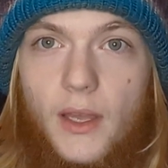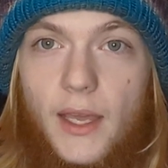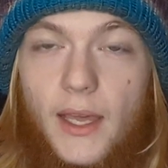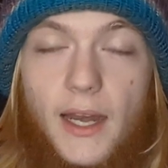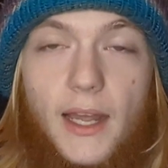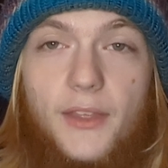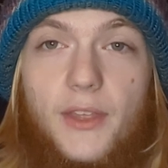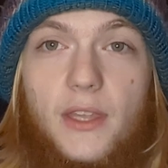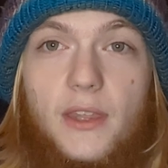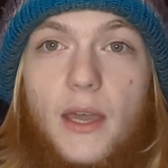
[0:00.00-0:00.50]

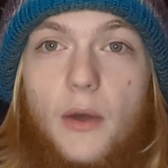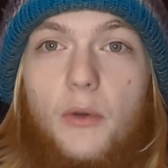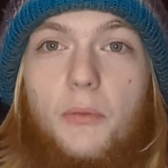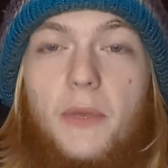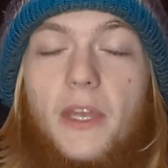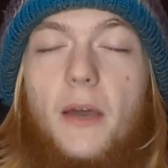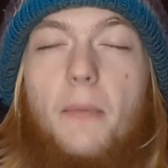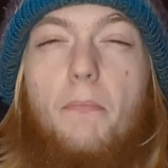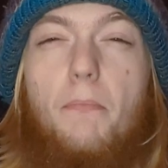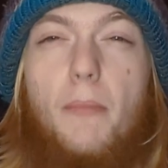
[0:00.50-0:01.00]
And I think that would
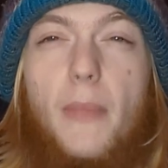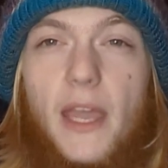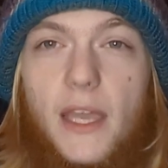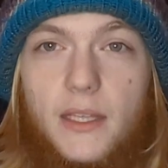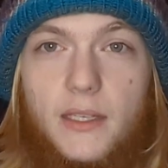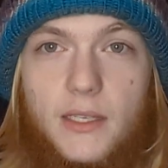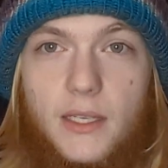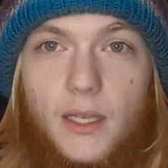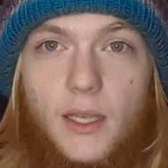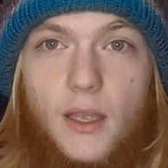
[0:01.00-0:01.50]
be
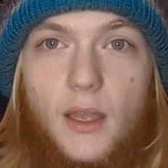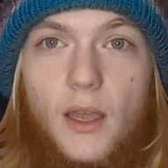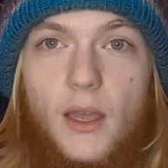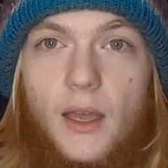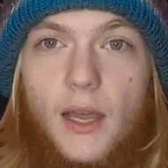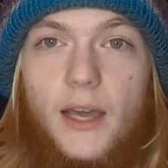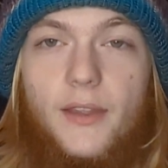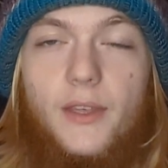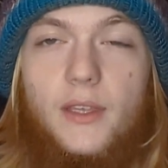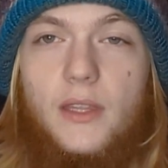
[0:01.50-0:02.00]
amazing.
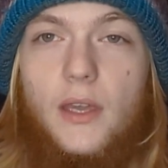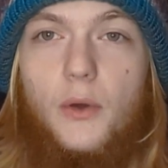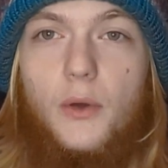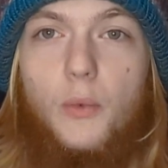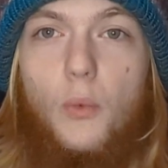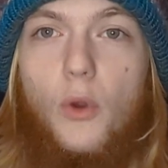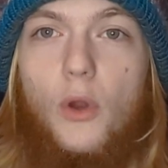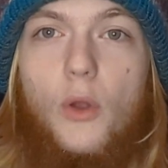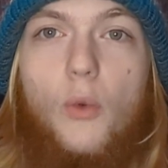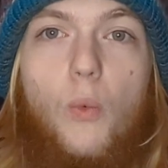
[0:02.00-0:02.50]
I think that would
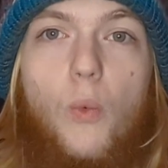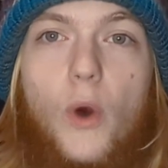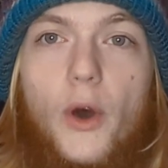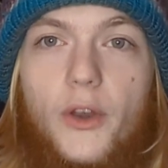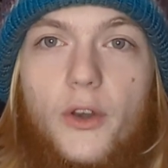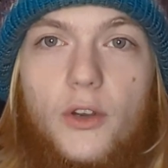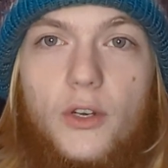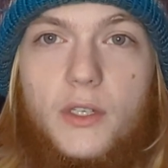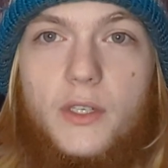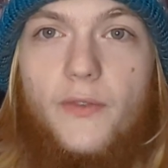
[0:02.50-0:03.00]
work
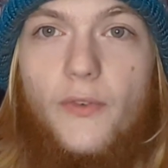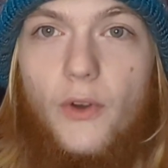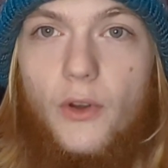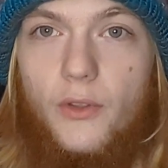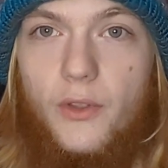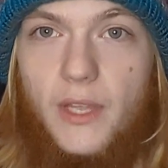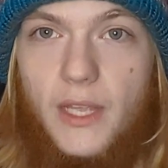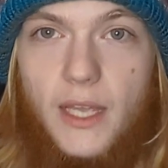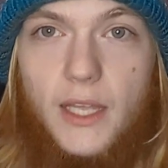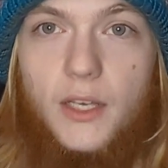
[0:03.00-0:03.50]
wonders for
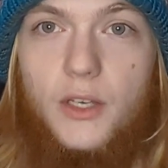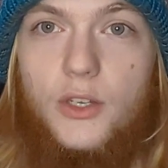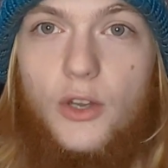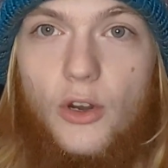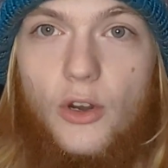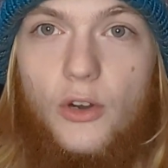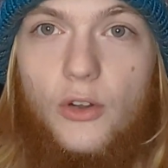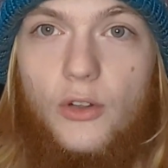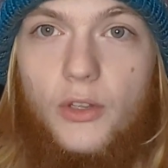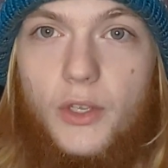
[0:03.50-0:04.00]
the
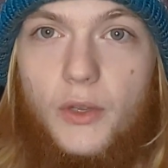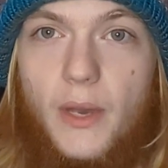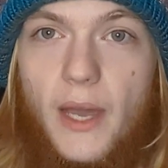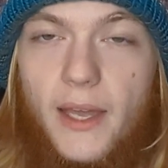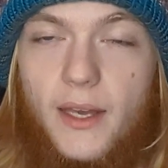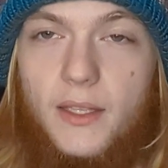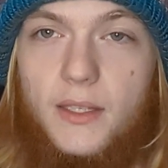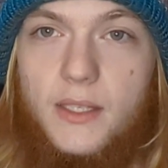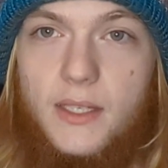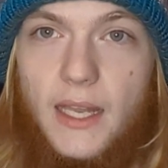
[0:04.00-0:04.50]
internal
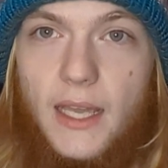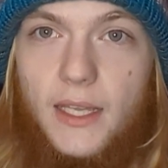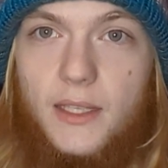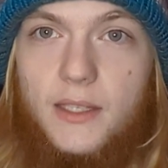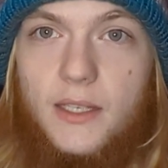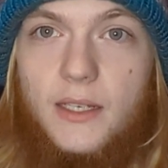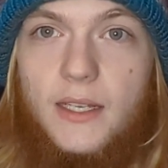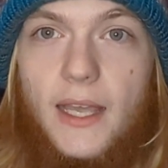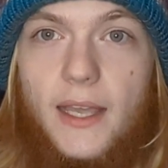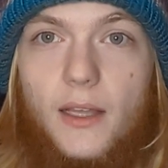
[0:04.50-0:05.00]
United
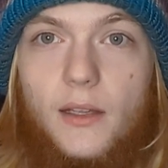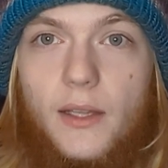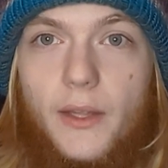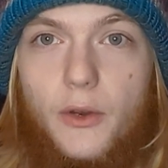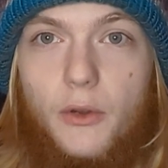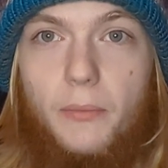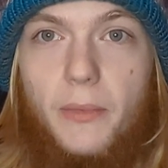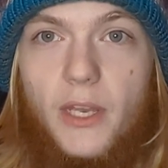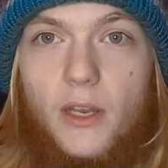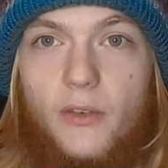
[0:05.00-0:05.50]
States and take a
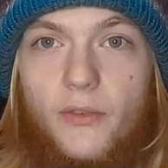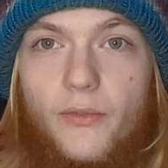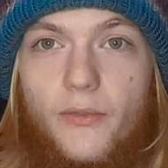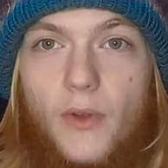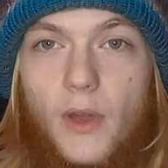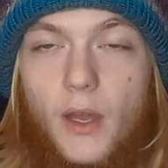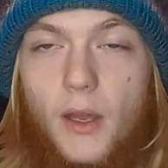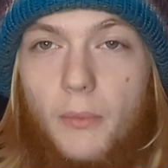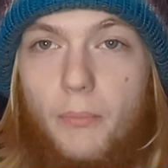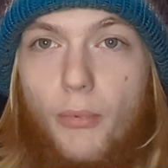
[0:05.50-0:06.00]
little bit
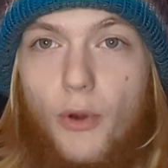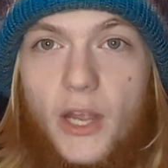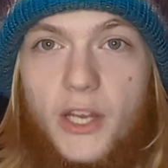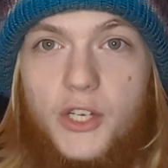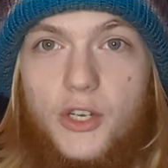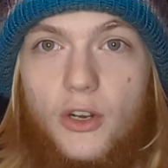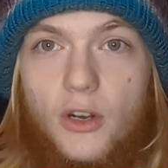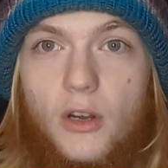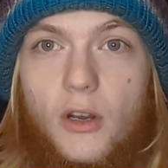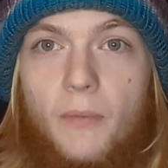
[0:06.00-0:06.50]
of
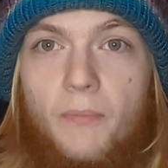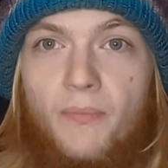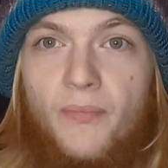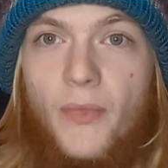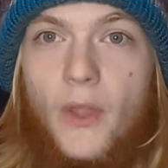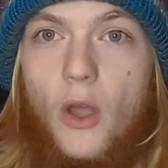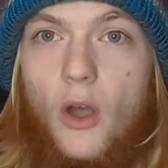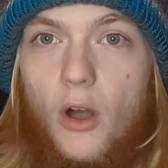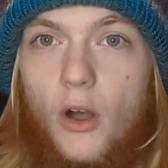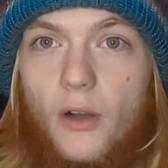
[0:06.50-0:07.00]
pressure
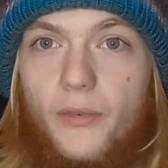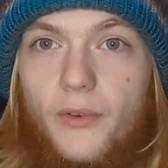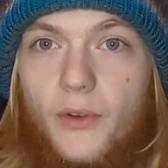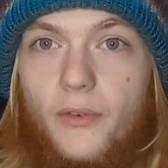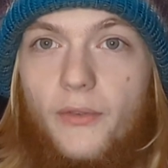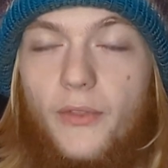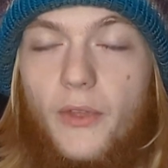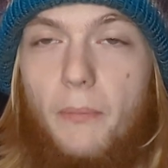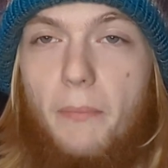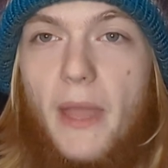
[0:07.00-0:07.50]
off
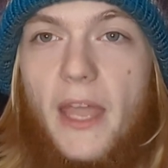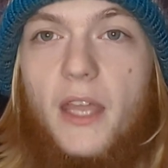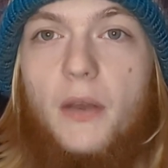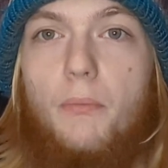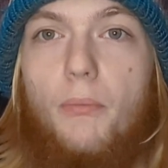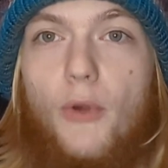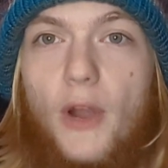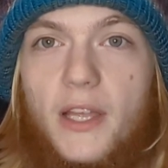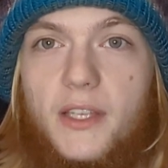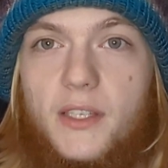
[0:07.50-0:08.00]
of the
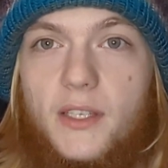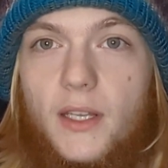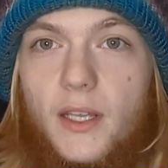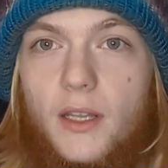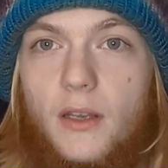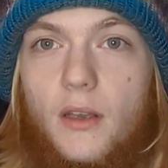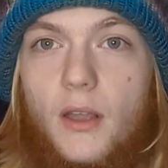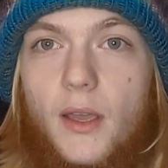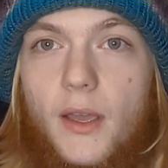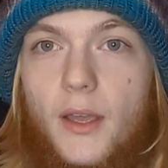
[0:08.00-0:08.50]
main
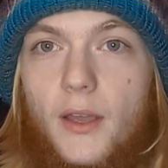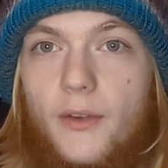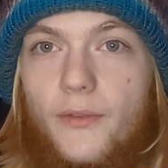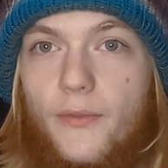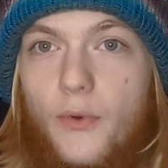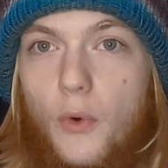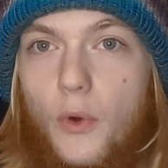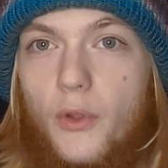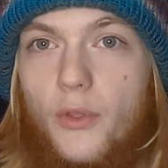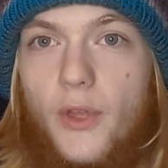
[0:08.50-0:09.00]
president
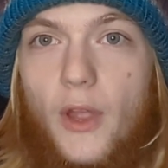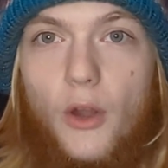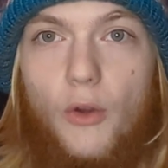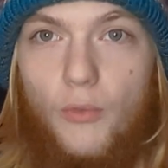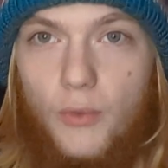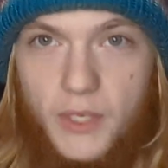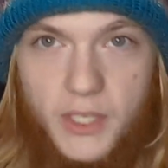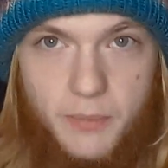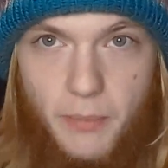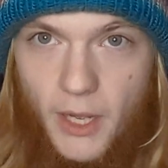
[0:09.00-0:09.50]
for their
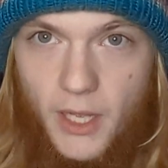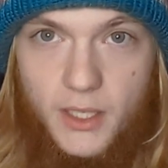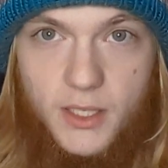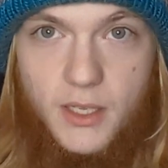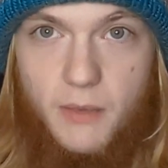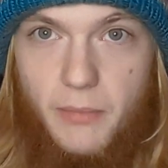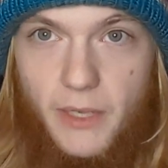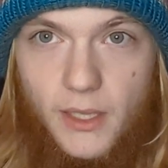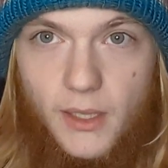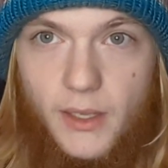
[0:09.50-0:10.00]

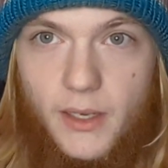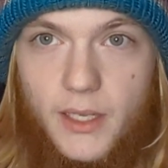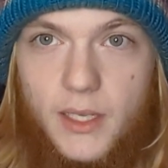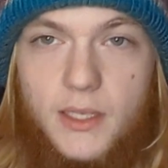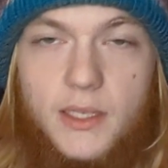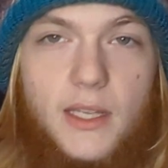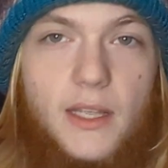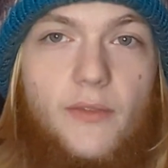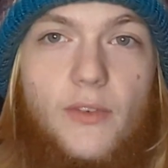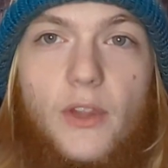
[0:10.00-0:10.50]

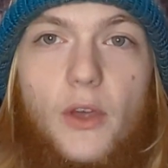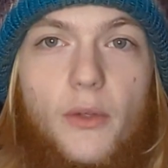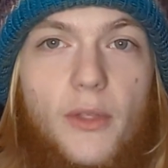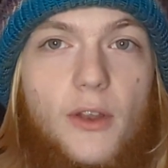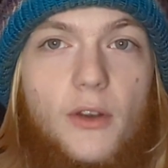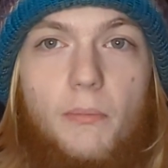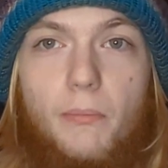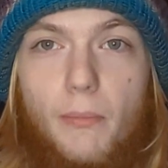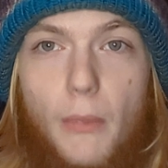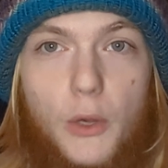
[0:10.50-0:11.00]
responsibilities, even though
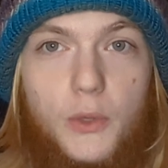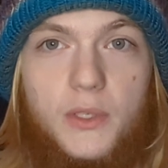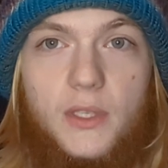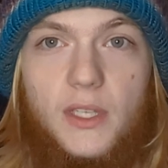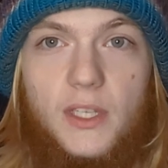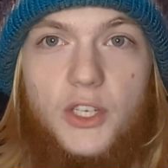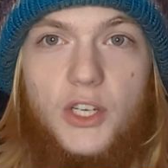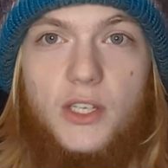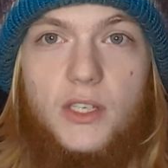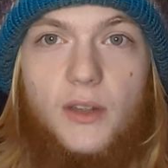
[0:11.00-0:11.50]
they're
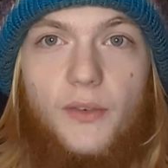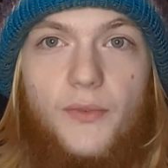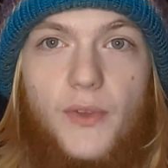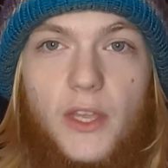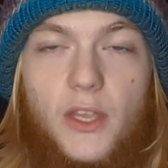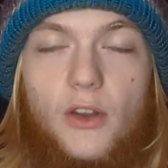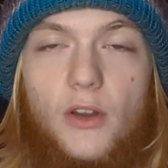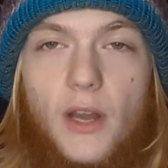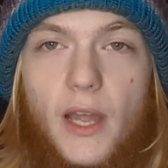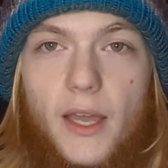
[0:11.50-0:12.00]
mostly just a
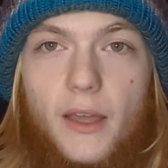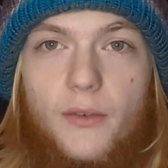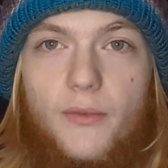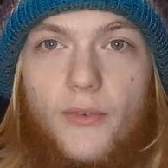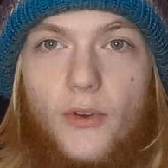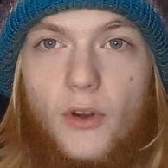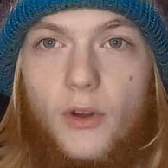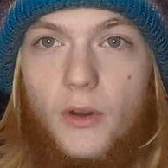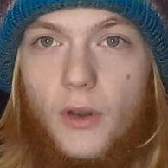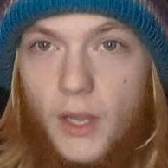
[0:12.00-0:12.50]
figurehead
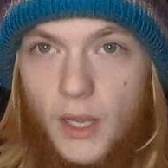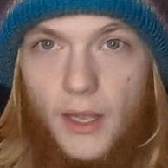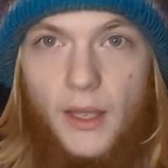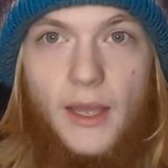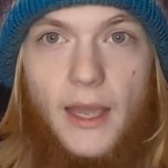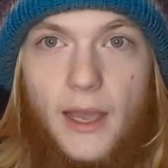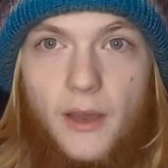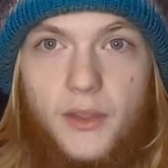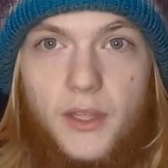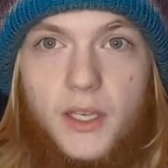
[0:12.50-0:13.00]
for
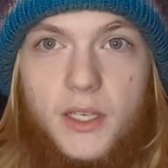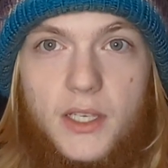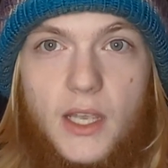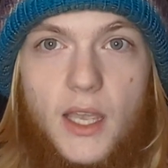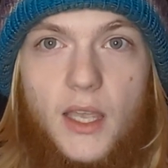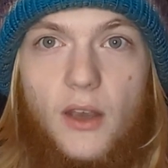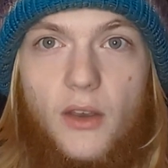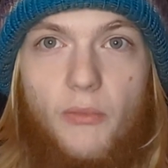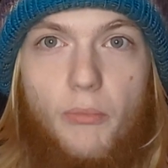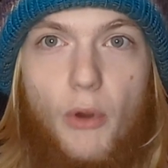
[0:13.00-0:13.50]
how the
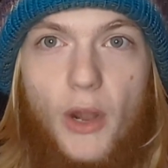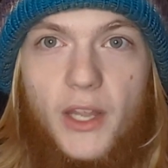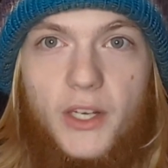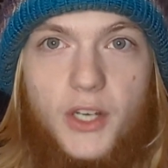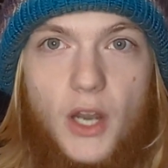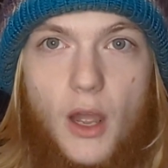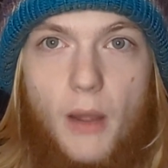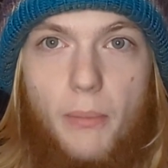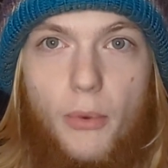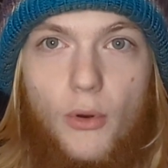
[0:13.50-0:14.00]
executive branch
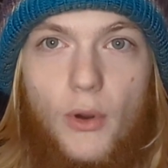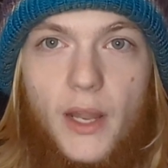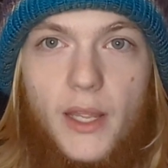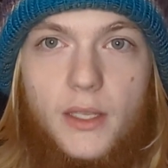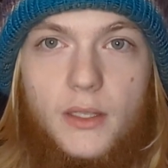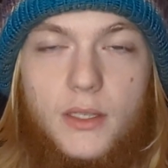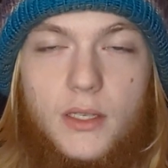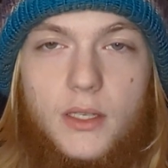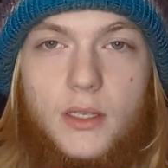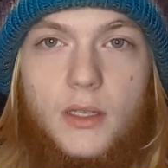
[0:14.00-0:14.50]

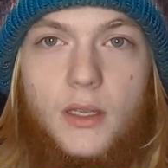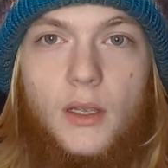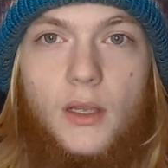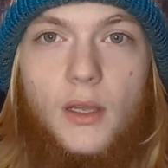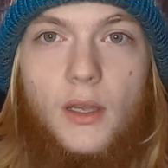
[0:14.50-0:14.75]
operates.